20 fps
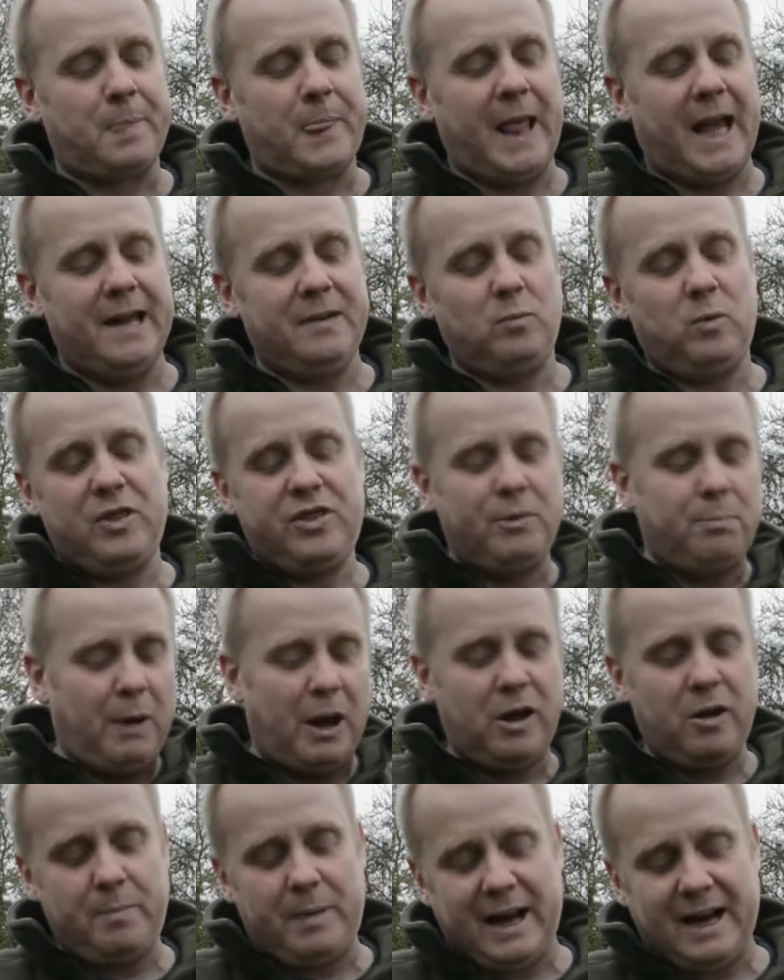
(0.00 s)
And with the
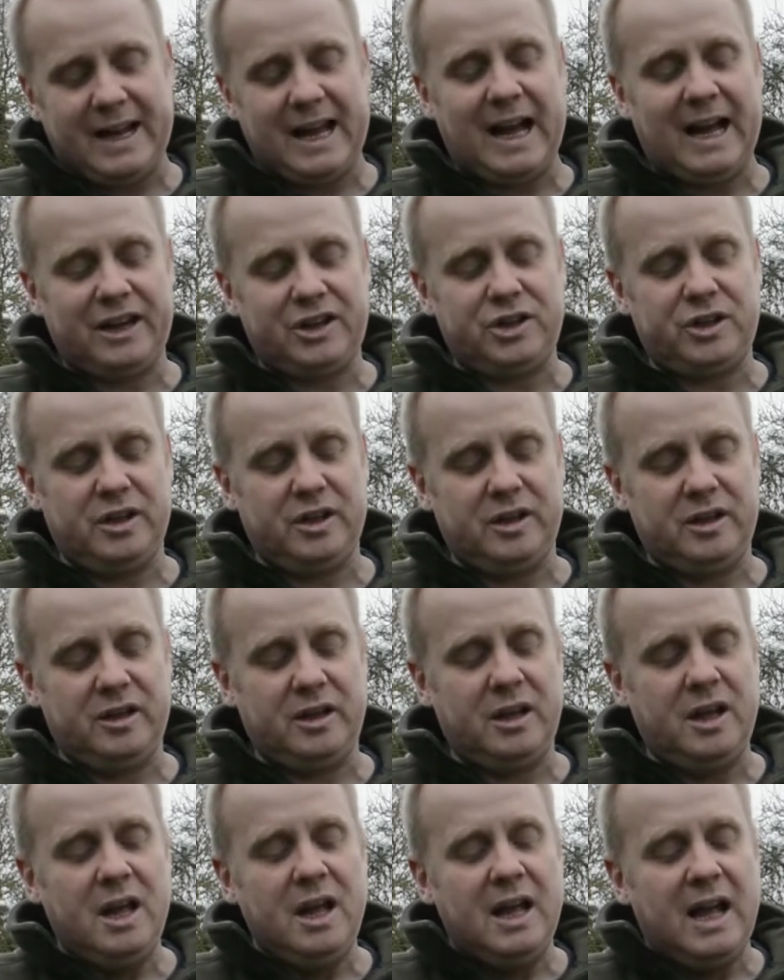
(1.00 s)
blowback
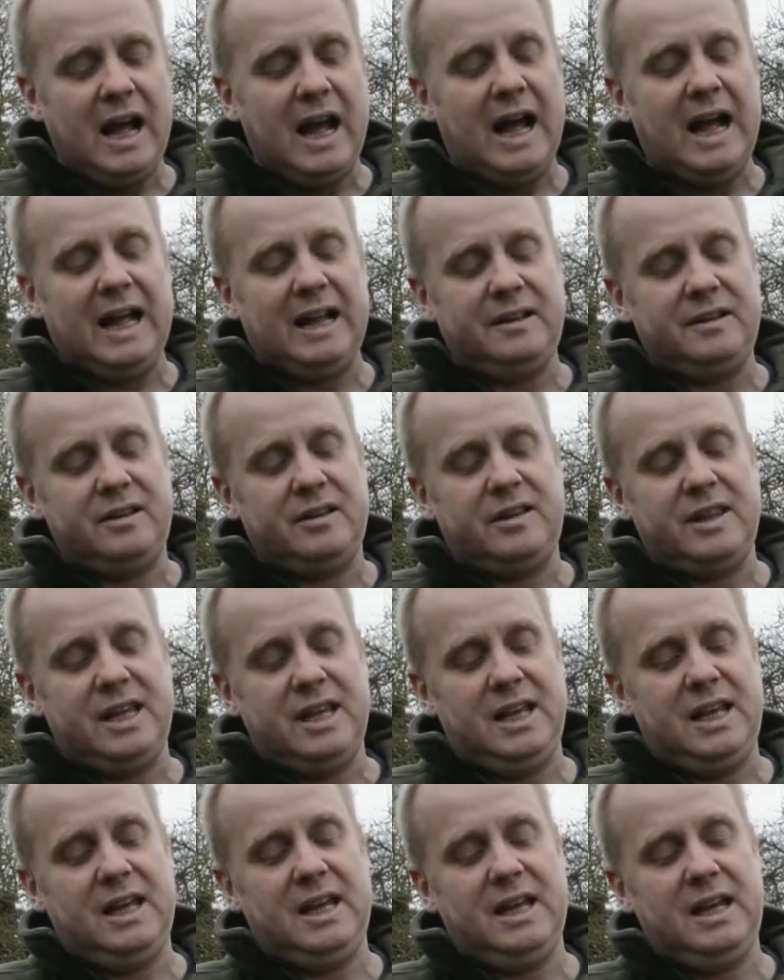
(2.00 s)
action and
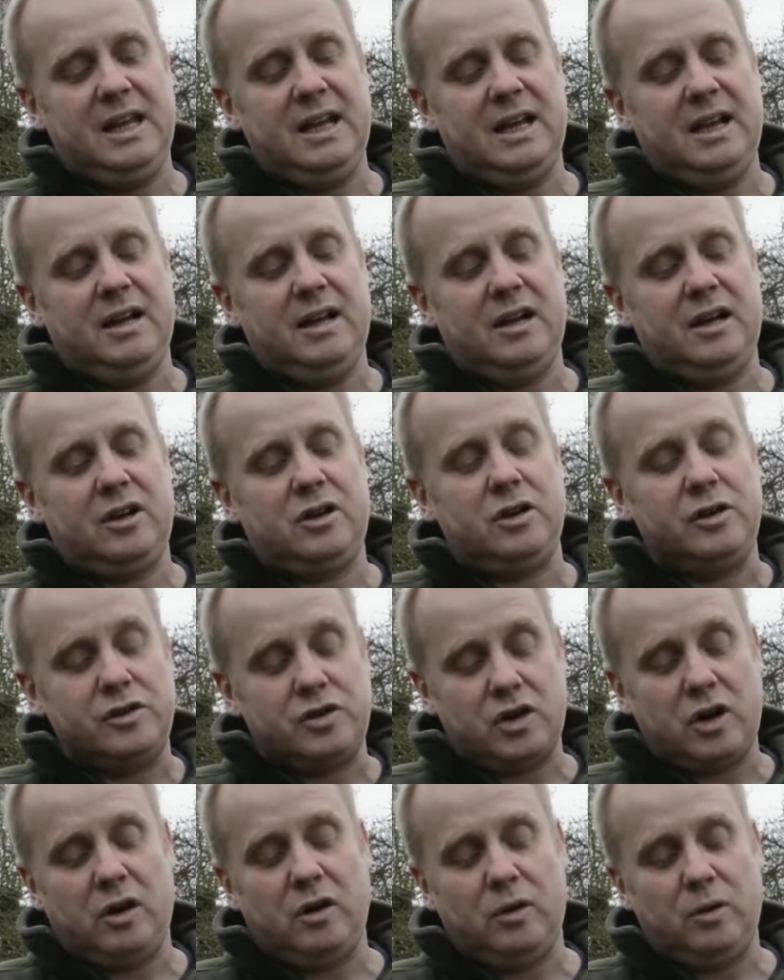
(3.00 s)
the
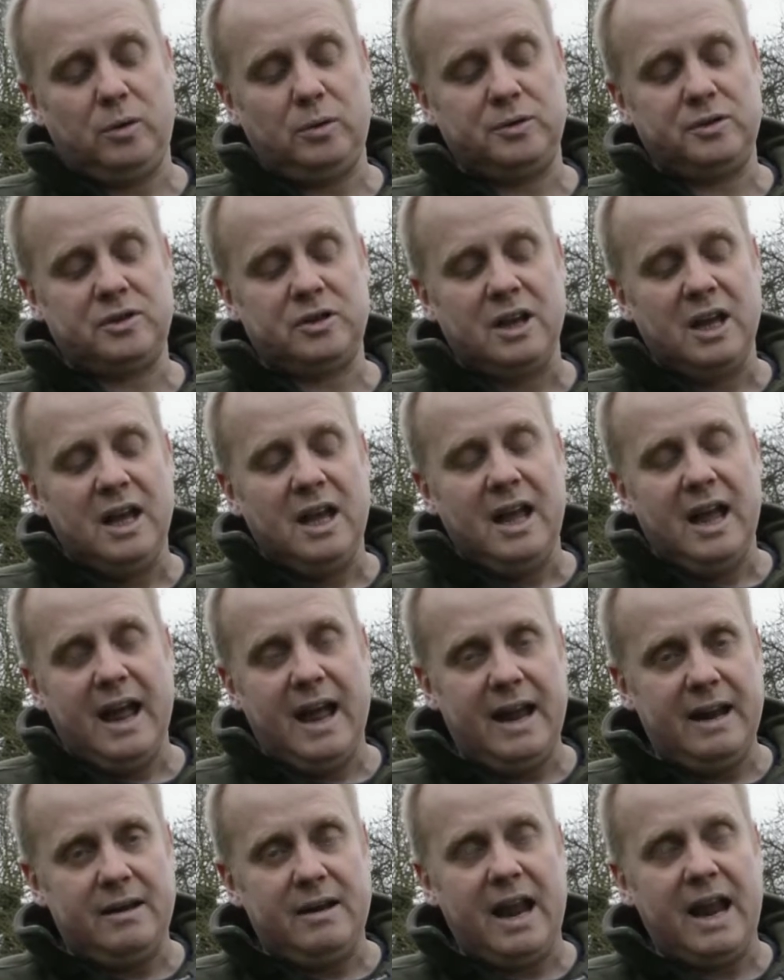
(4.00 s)
controls,
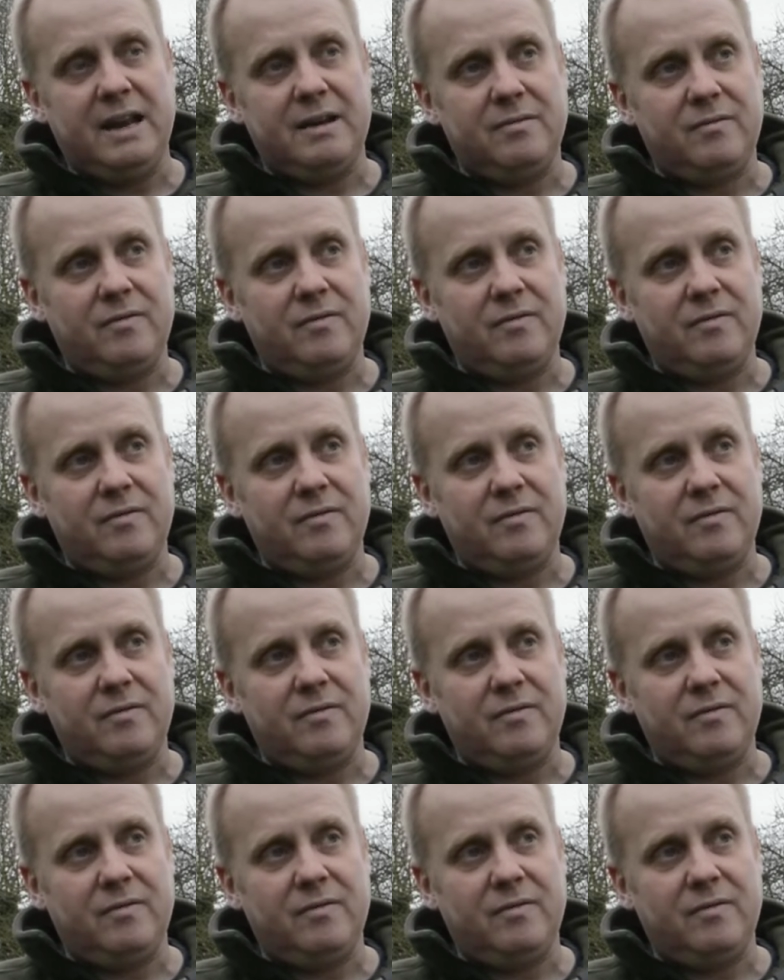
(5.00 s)
it